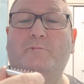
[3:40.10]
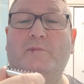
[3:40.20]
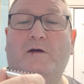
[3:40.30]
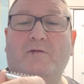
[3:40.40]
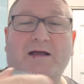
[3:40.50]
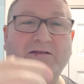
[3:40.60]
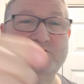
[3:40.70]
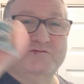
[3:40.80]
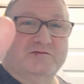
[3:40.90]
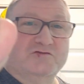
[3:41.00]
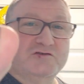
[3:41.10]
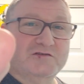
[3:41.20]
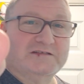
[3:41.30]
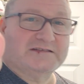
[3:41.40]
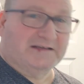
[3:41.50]
Alright, I just
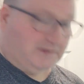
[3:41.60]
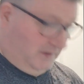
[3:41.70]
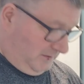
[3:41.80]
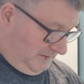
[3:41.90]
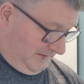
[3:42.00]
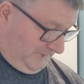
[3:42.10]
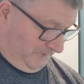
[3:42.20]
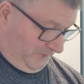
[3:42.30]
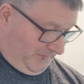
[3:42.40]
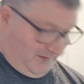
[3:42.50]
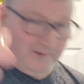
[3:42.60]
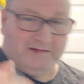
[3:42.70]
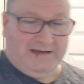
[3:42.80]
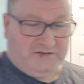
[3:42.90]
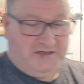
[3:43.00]
noticed that's got
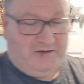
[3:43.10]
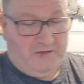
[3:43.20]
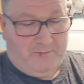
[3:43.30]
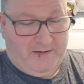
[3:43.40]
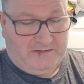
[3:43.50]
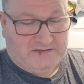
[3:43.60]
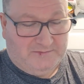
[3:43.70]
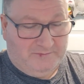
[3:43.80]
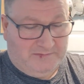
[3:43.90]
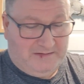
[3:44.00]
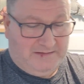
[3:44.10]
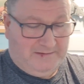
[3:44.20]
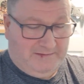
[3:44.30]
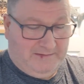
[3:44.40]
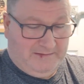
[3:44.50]
etching on the bottom there.